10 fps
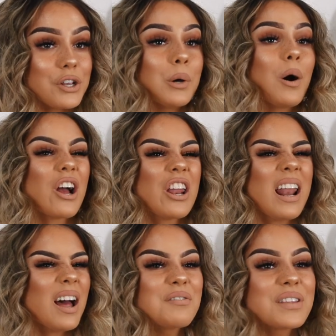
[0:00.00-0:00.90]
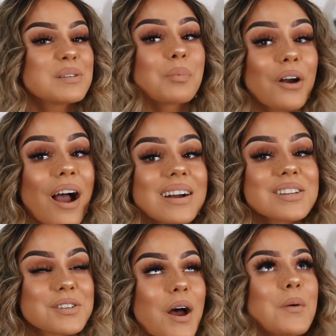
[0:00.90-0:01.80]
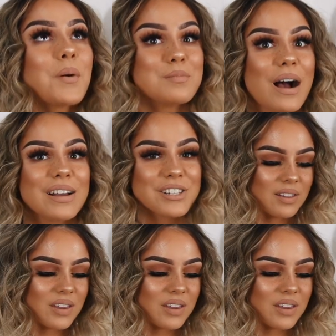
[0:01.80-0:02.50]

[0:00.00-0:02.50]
you are gonna love this product so much.